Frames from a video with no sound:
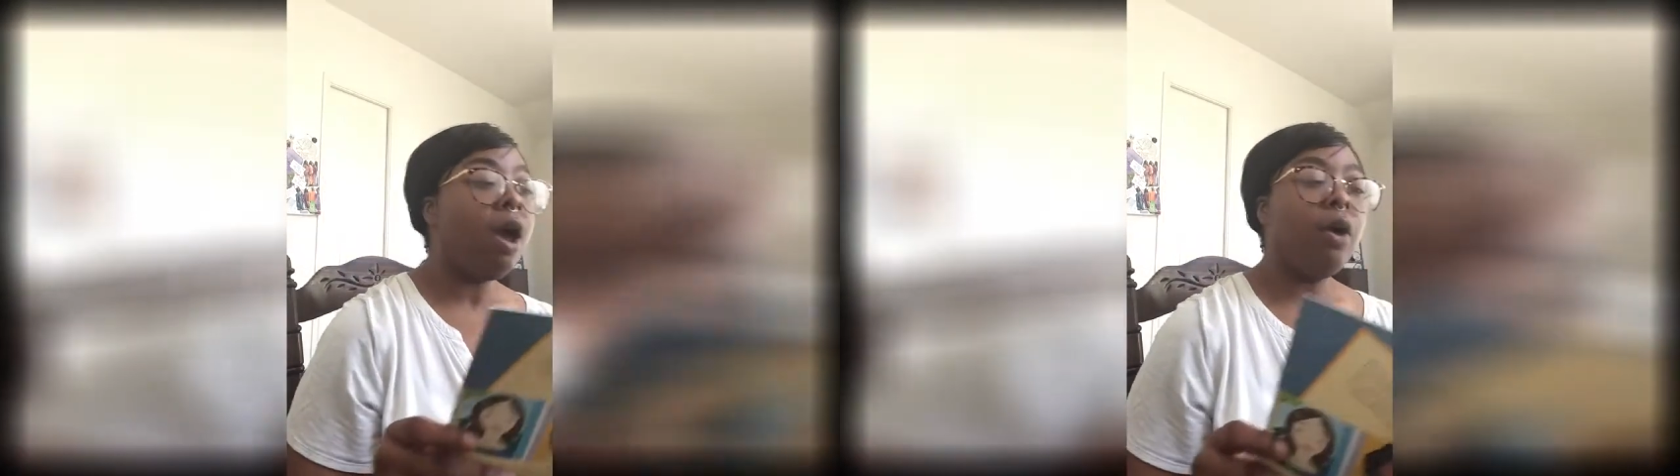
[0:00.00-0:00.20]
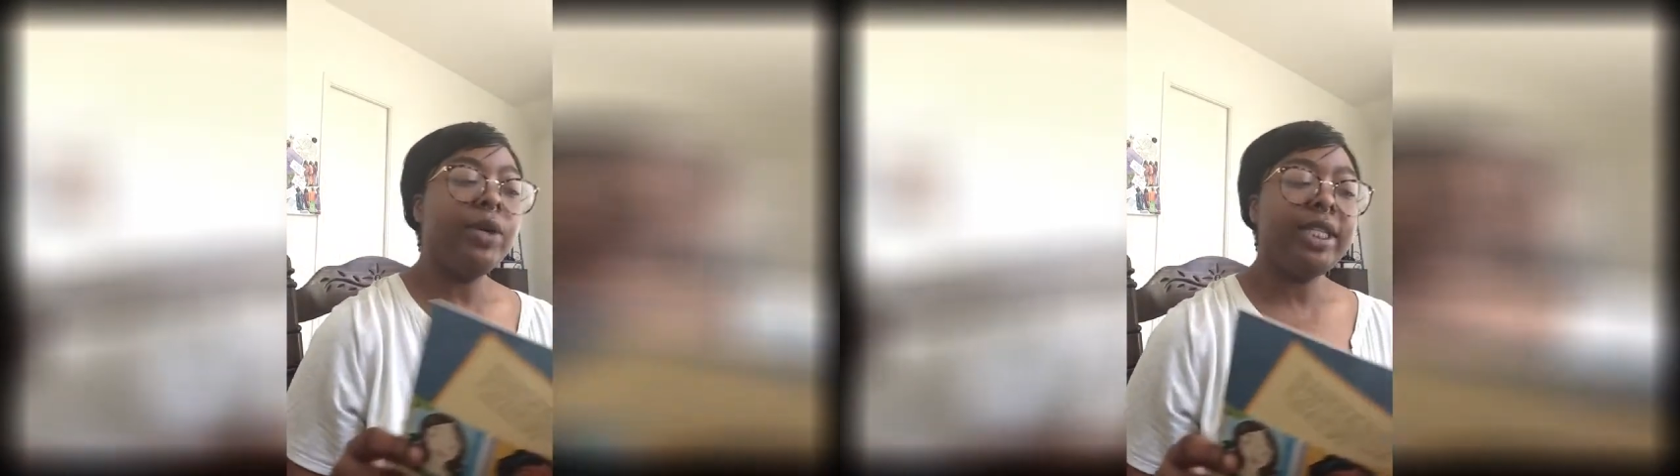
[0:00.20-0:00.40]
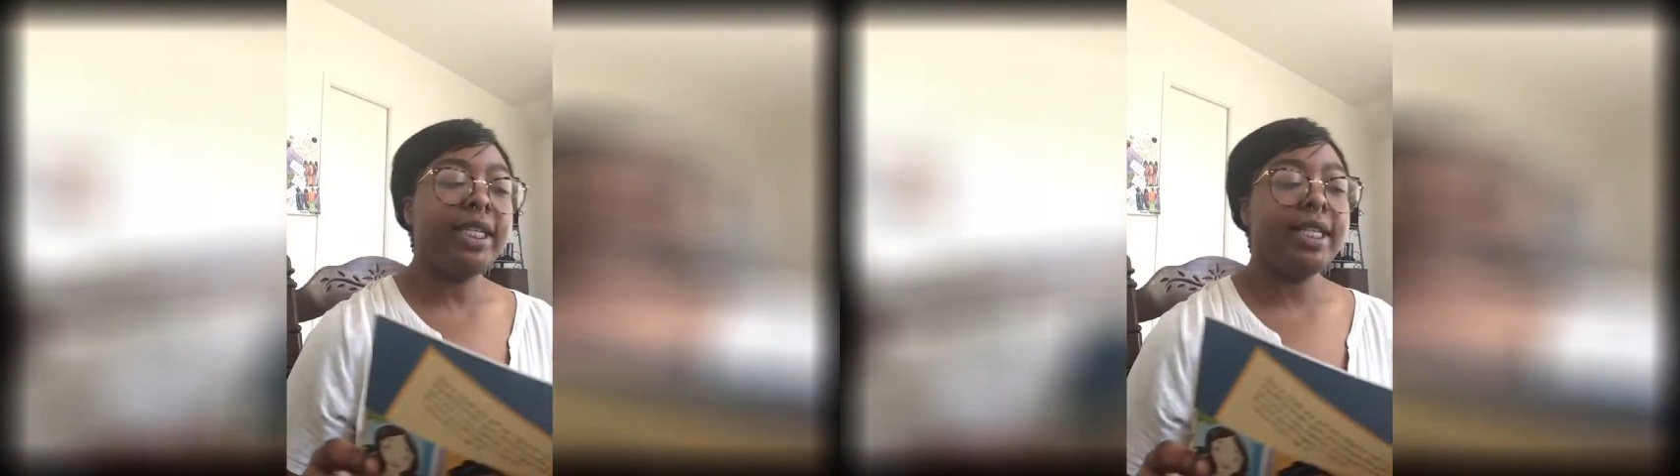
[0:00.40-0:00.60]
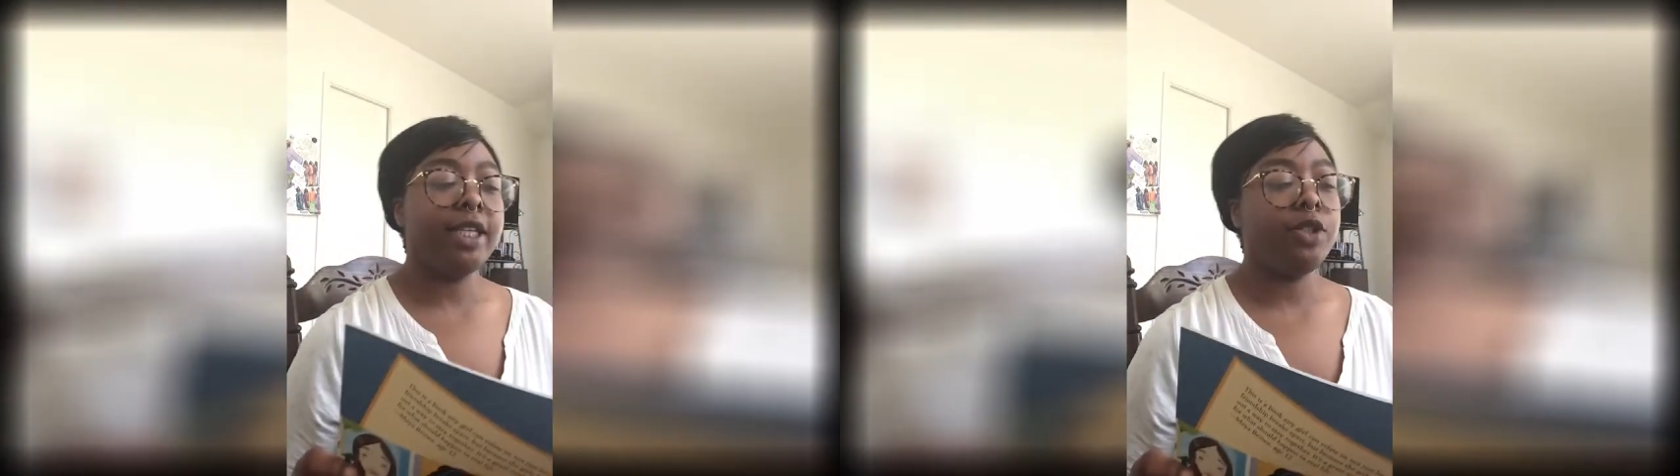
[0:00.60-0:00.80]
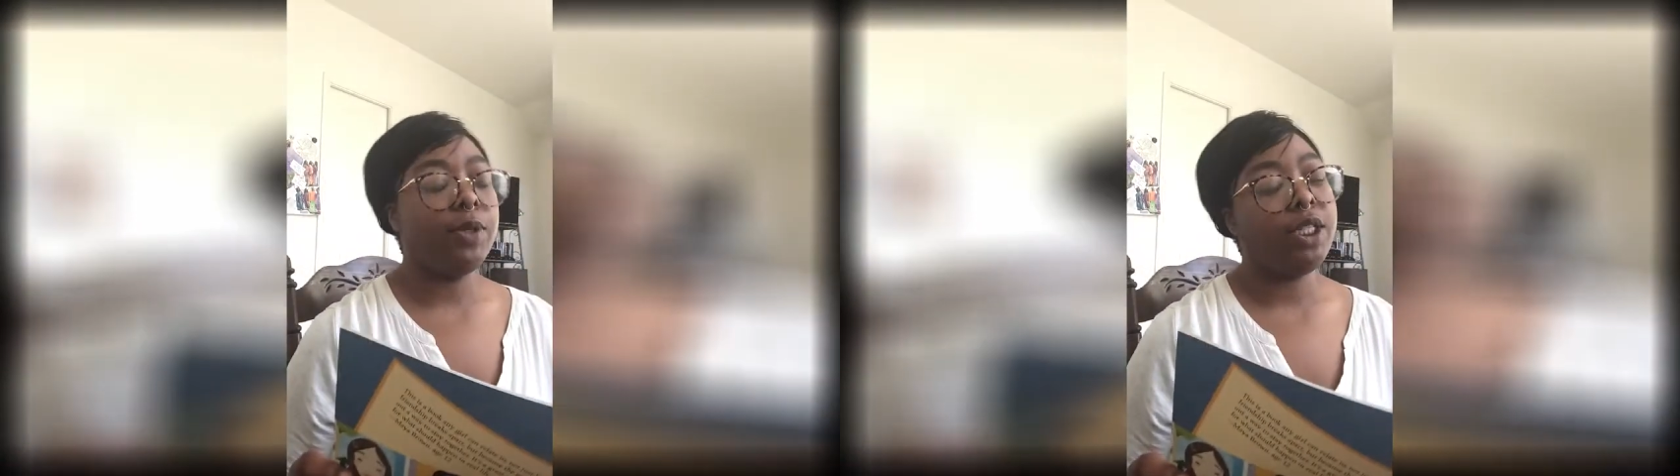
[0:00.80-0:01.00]
We sit
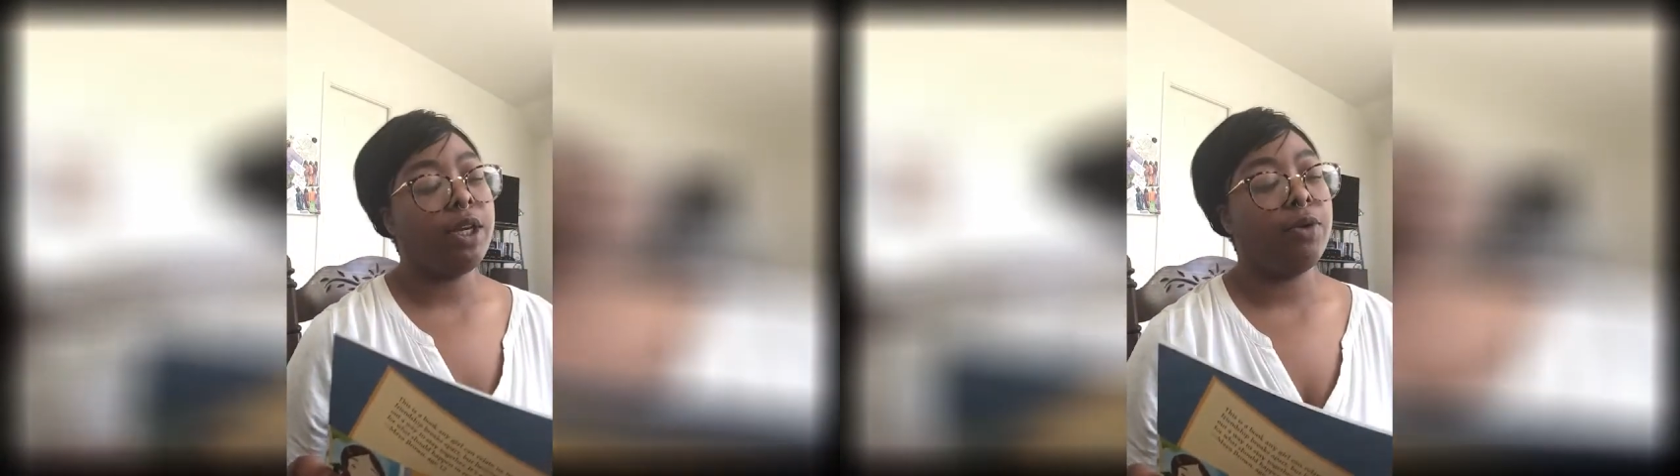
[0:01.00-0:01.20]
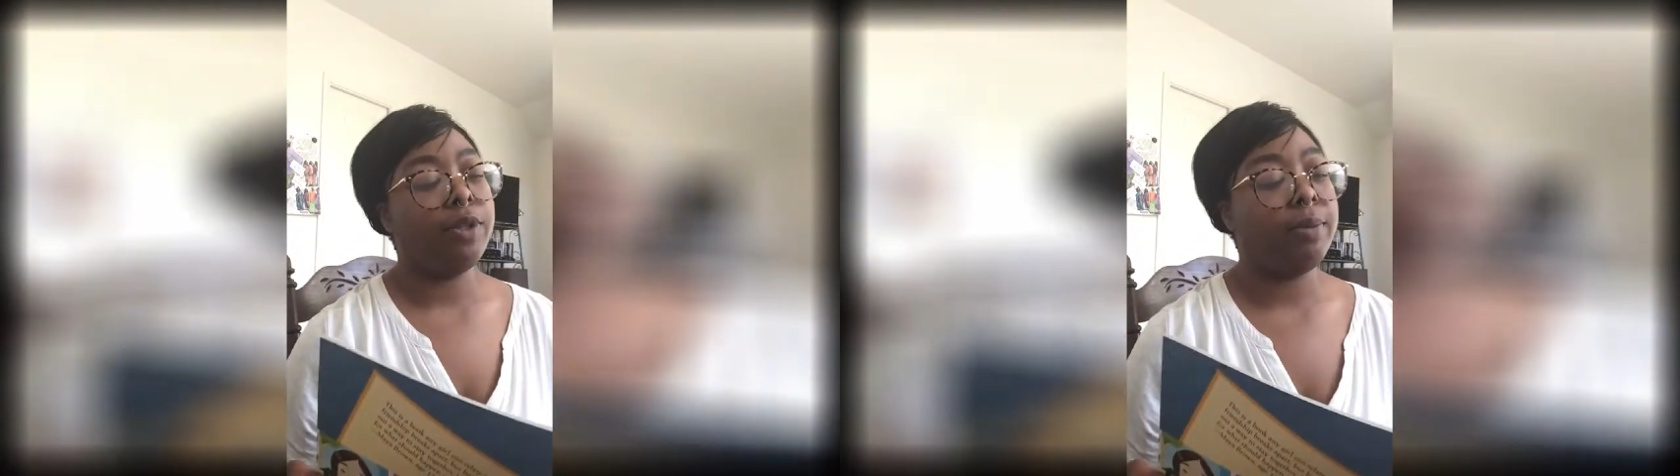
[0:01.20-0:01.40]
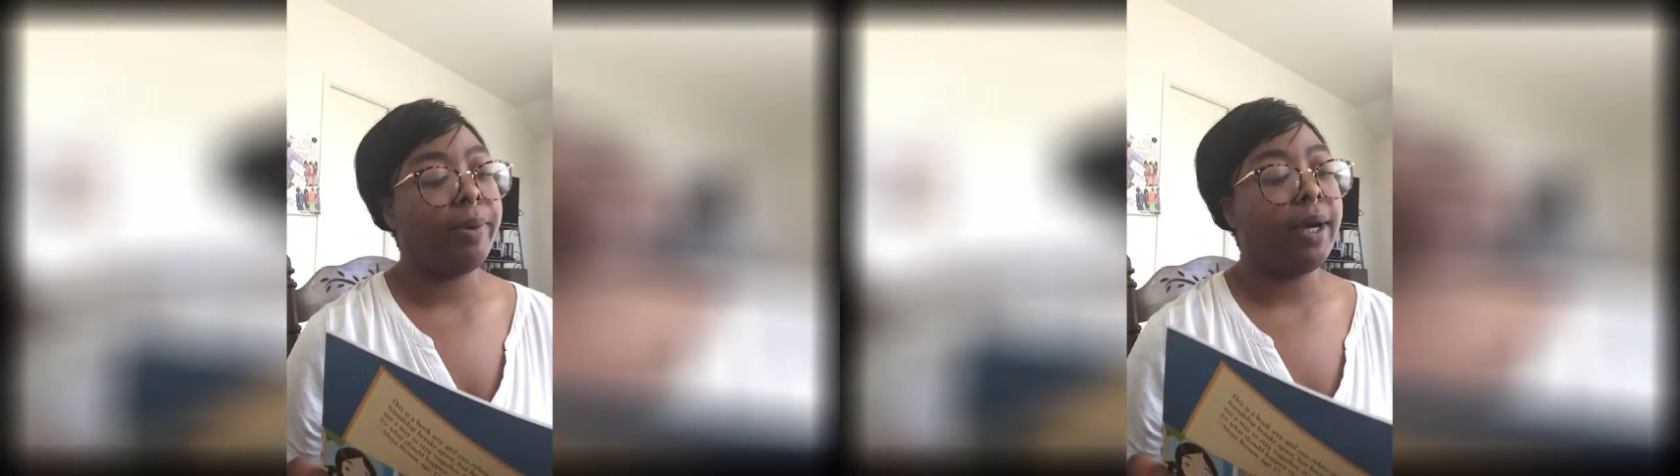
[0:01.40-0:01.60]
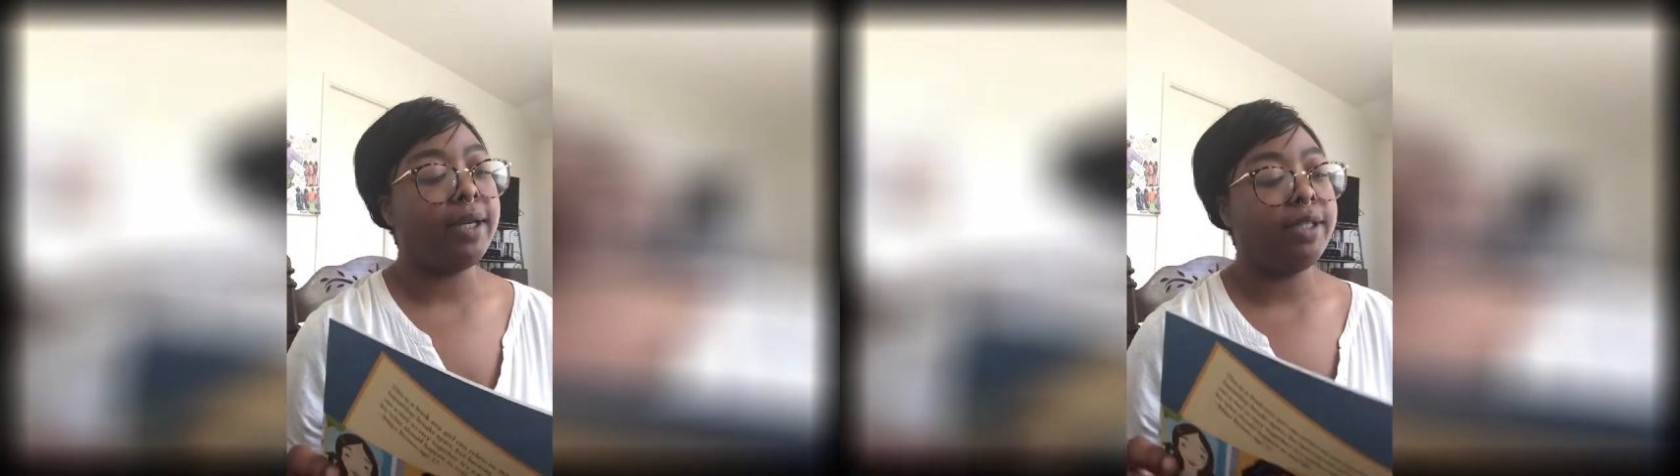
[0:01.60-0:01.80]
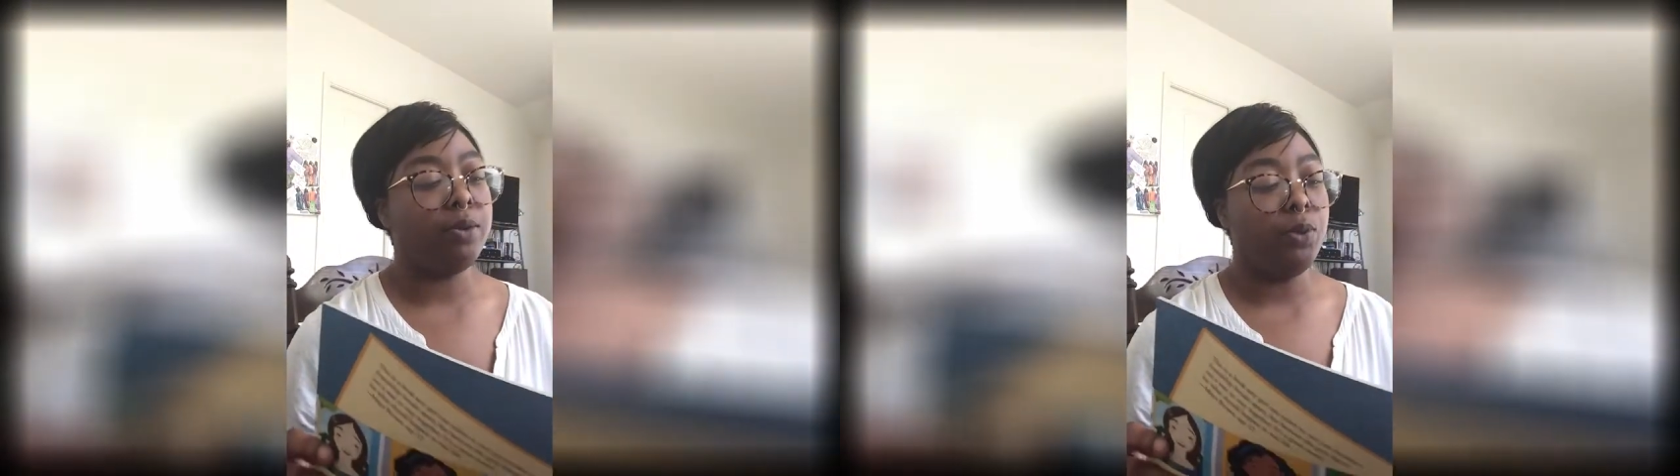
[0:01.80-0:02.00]
next to each other on the bus and